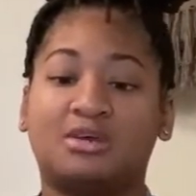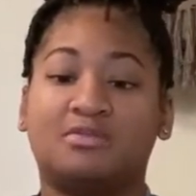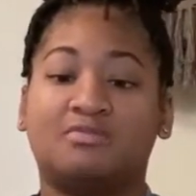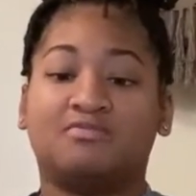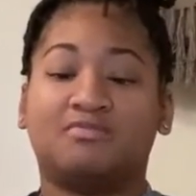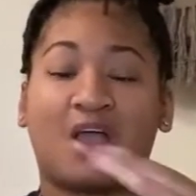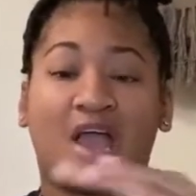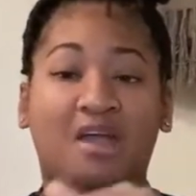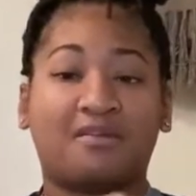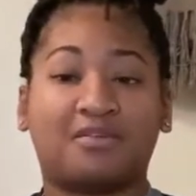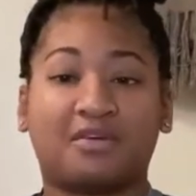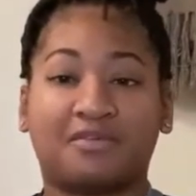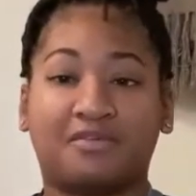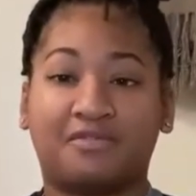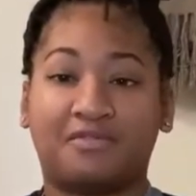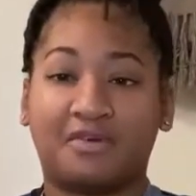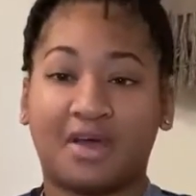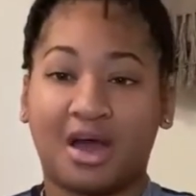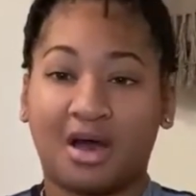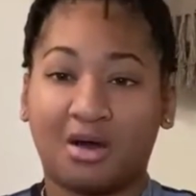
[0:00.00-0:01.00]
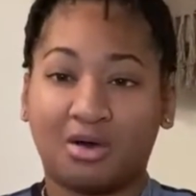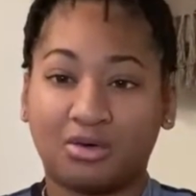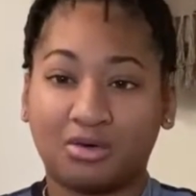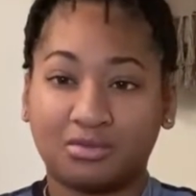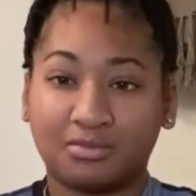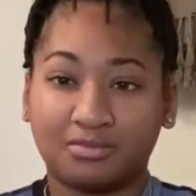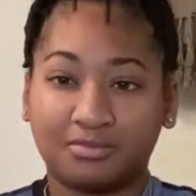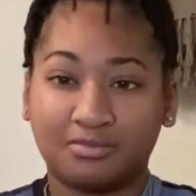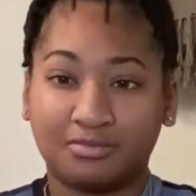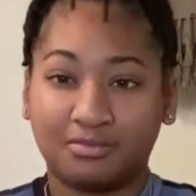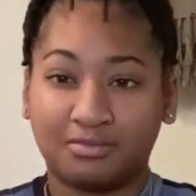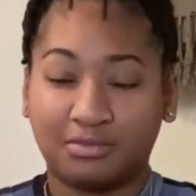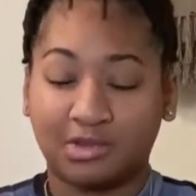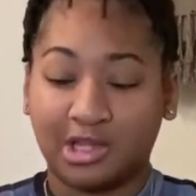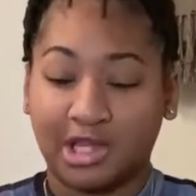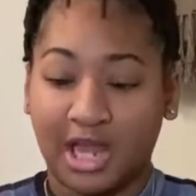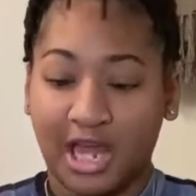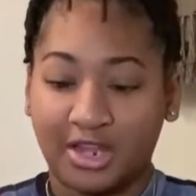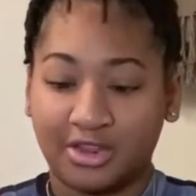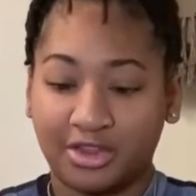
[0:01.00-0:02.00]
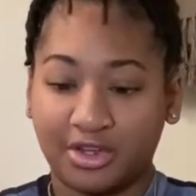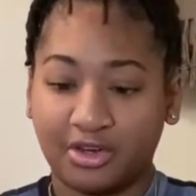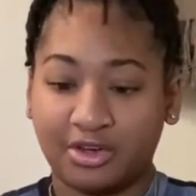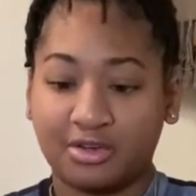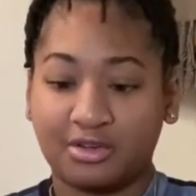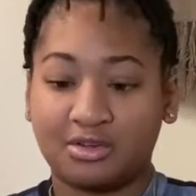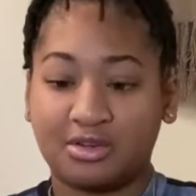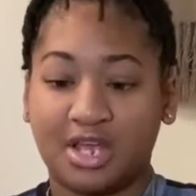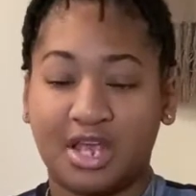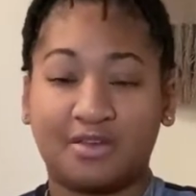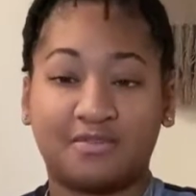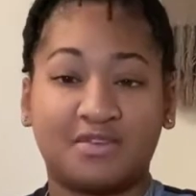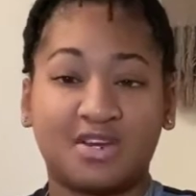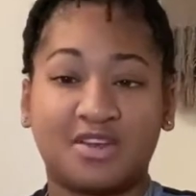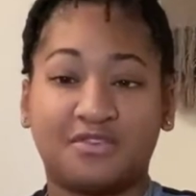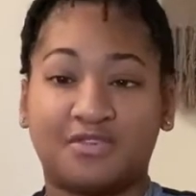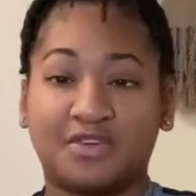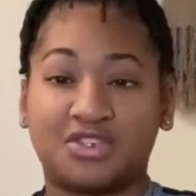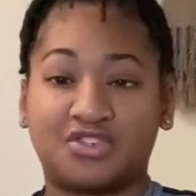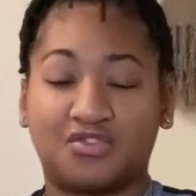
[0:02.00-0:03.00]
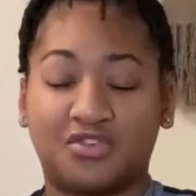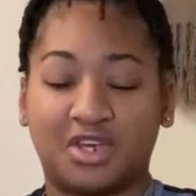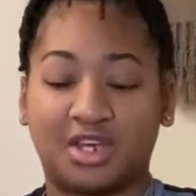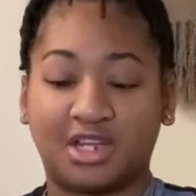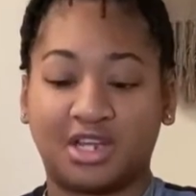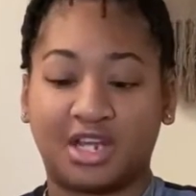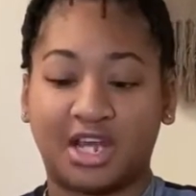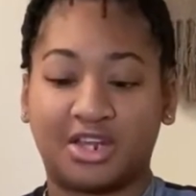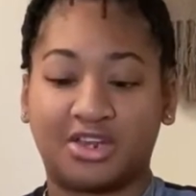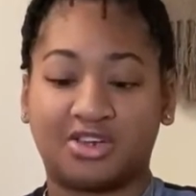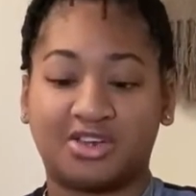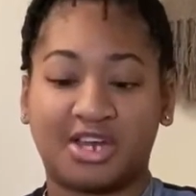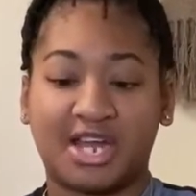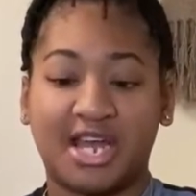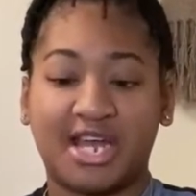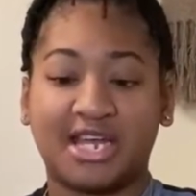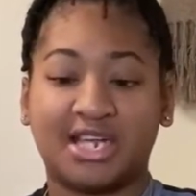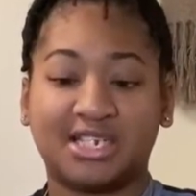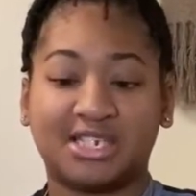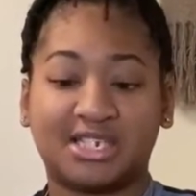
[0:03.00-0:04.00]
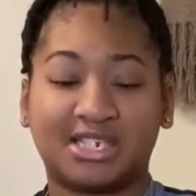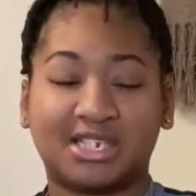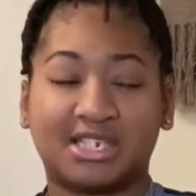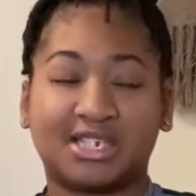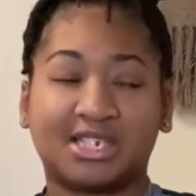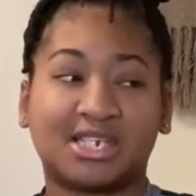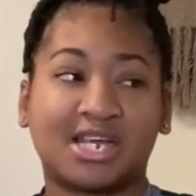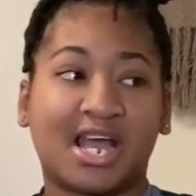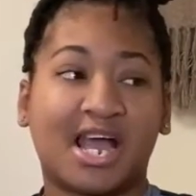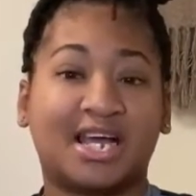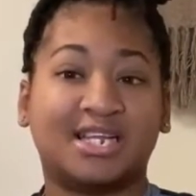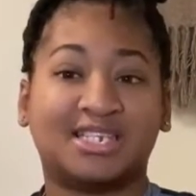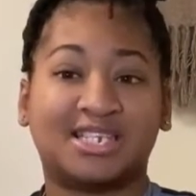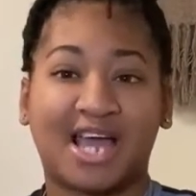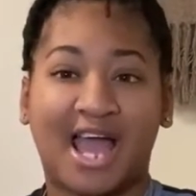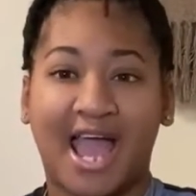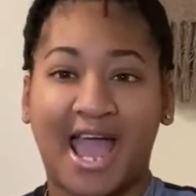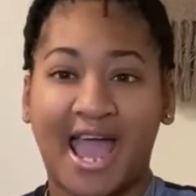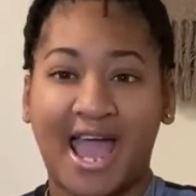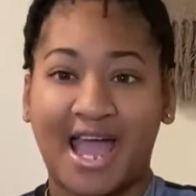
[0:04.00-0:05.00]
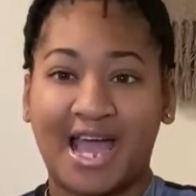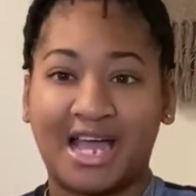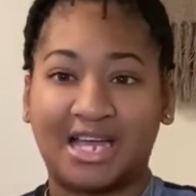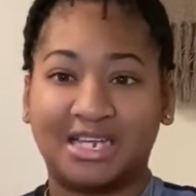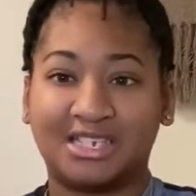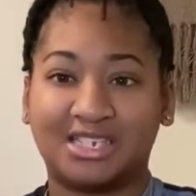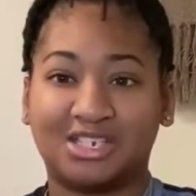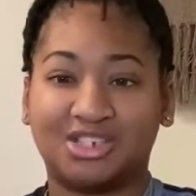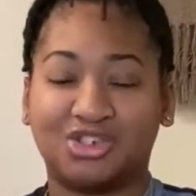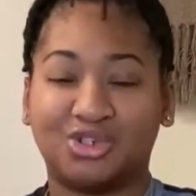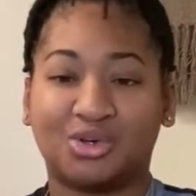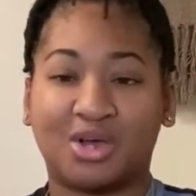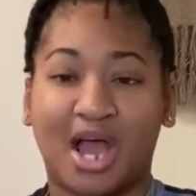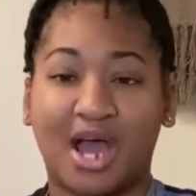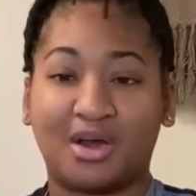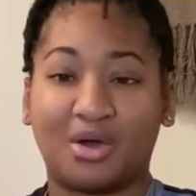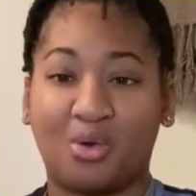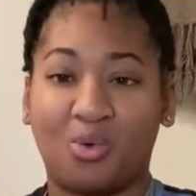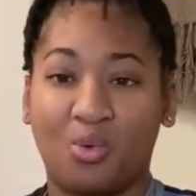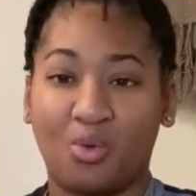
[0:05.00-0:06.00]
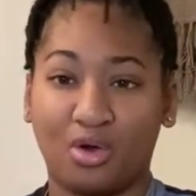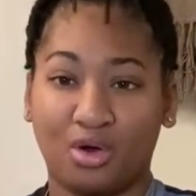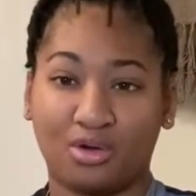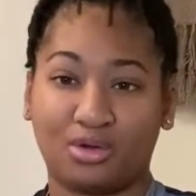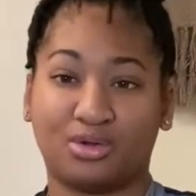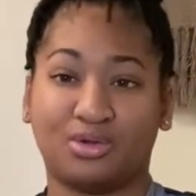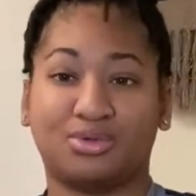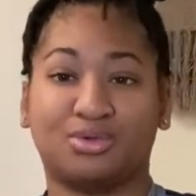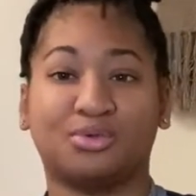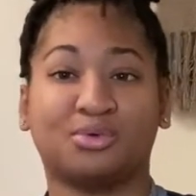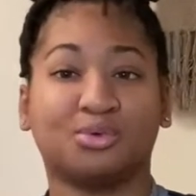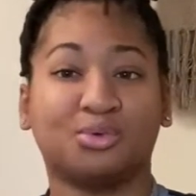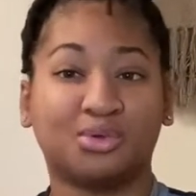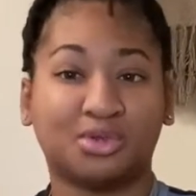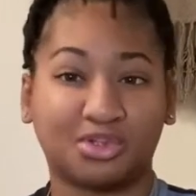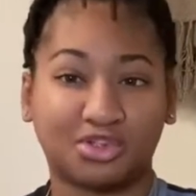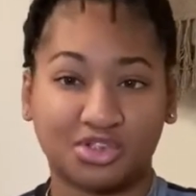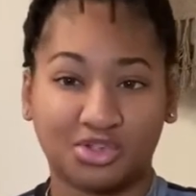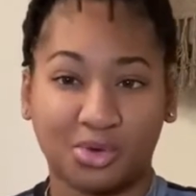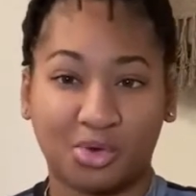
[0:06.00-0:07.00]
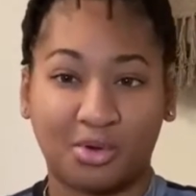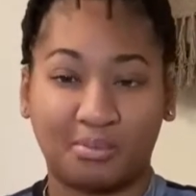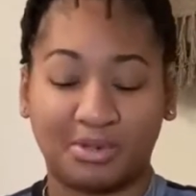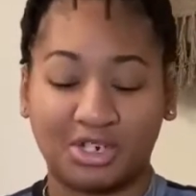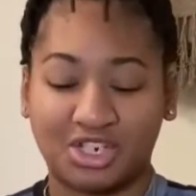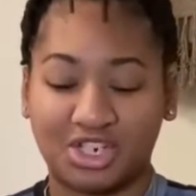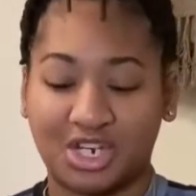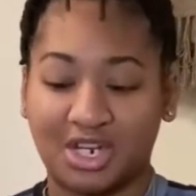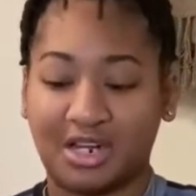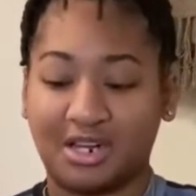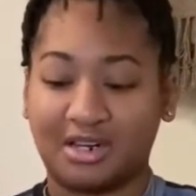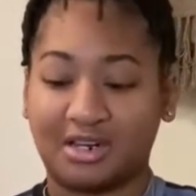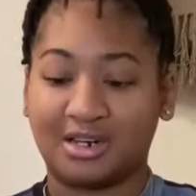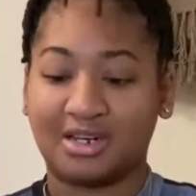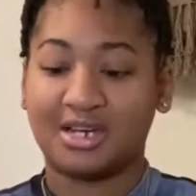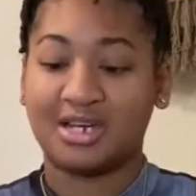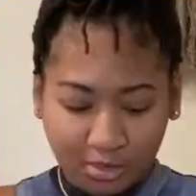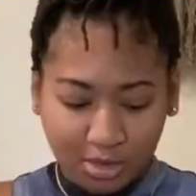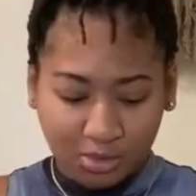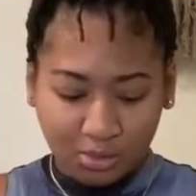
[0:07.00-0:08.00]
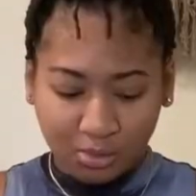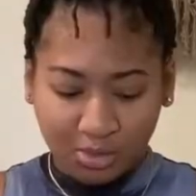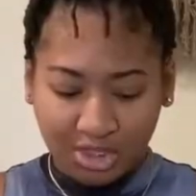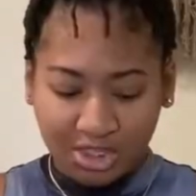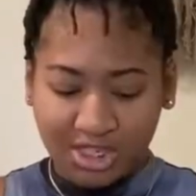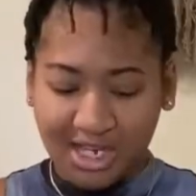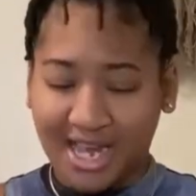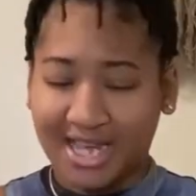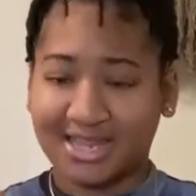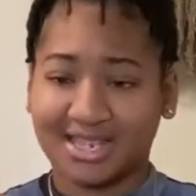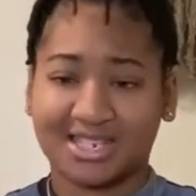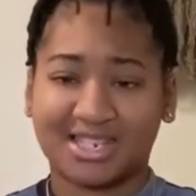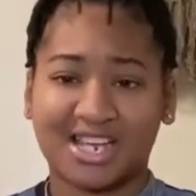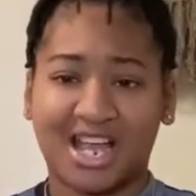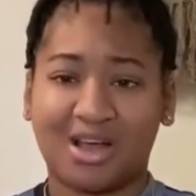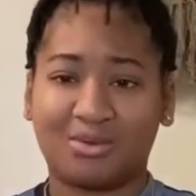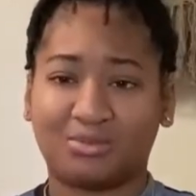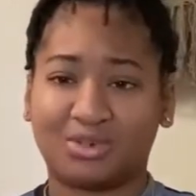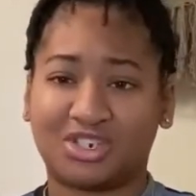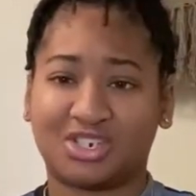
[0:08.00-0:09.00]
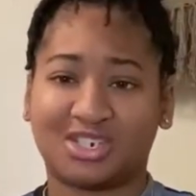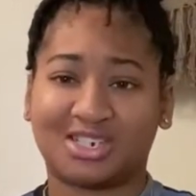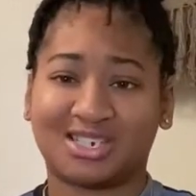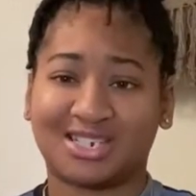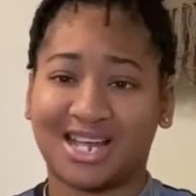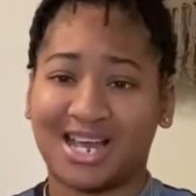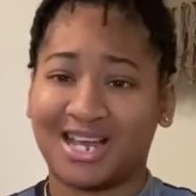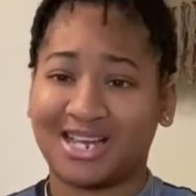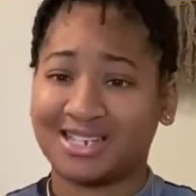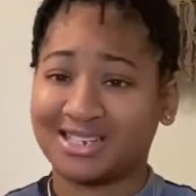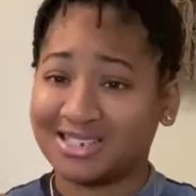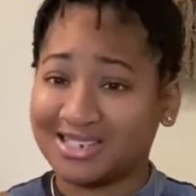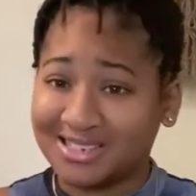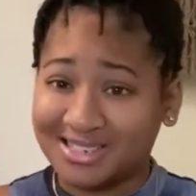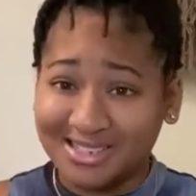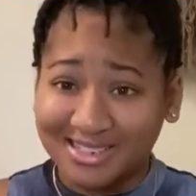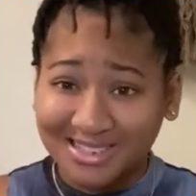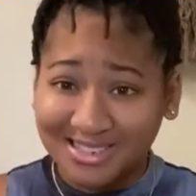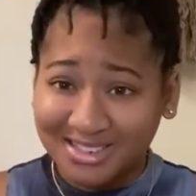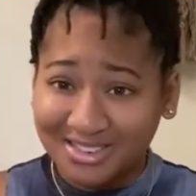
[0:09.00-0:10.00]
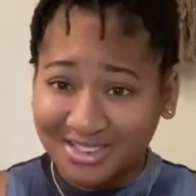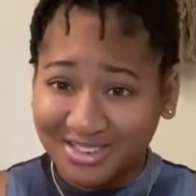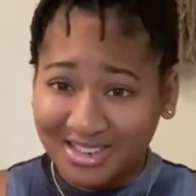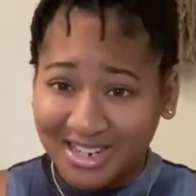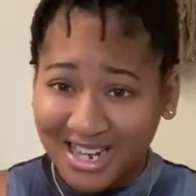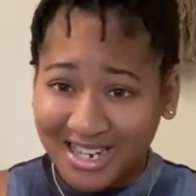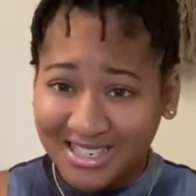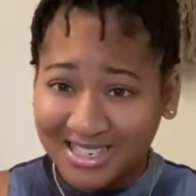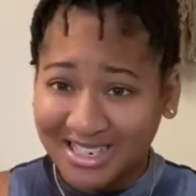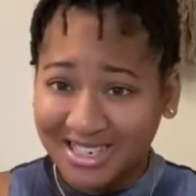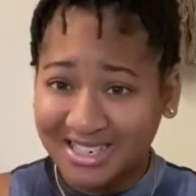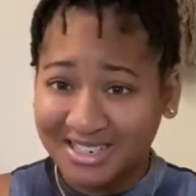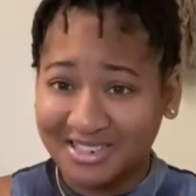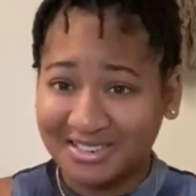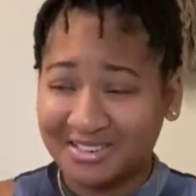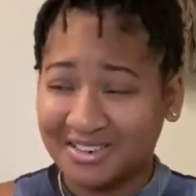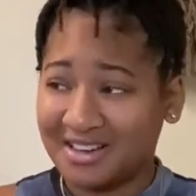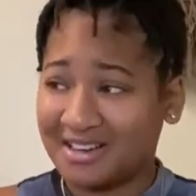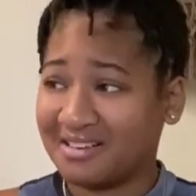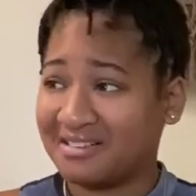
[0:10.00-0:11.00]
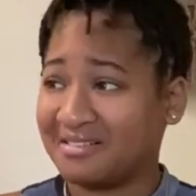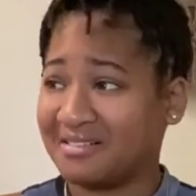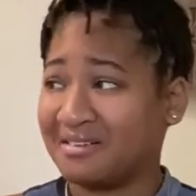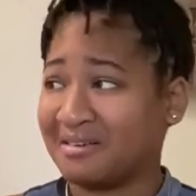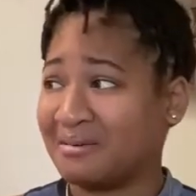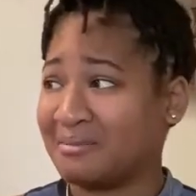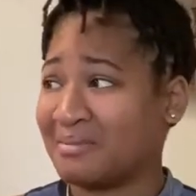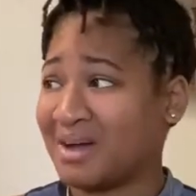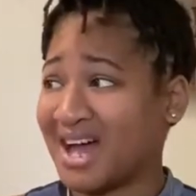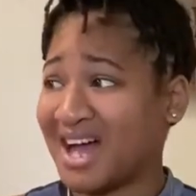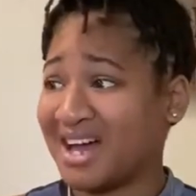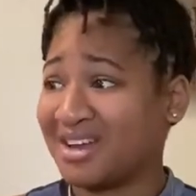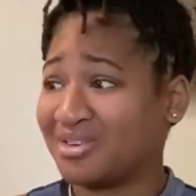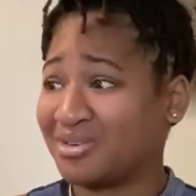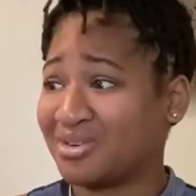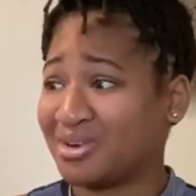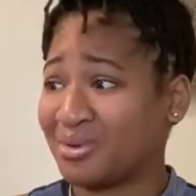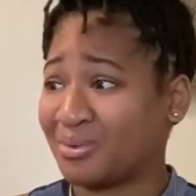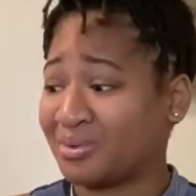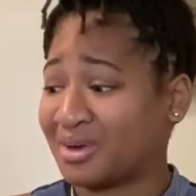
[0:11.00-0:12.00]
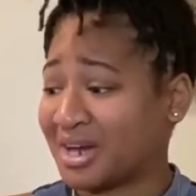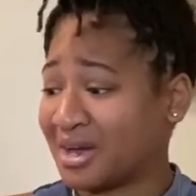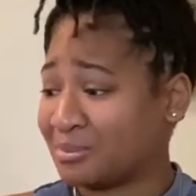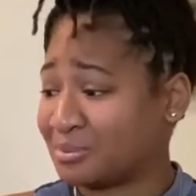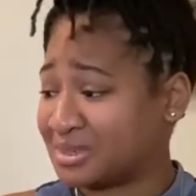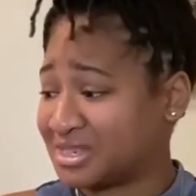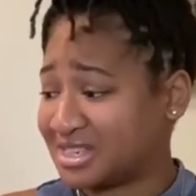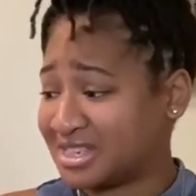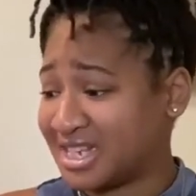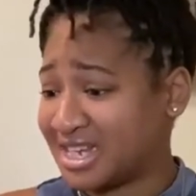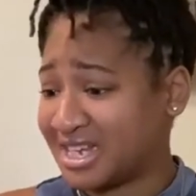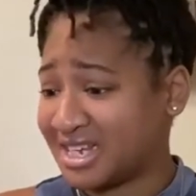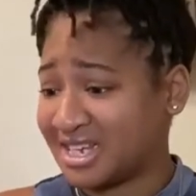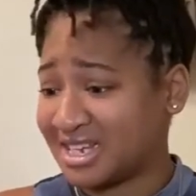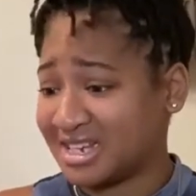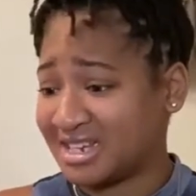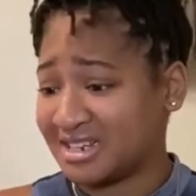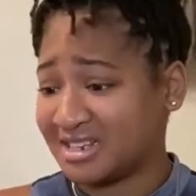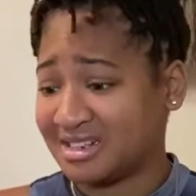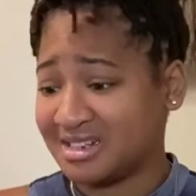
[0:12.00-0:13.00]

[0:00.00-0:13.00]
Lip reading: ever felt leather, even if it's vegan leather, it's a task to kind of work through the sewing machine, which at the time was just like, is this a good idea? I don't know what I was thinking.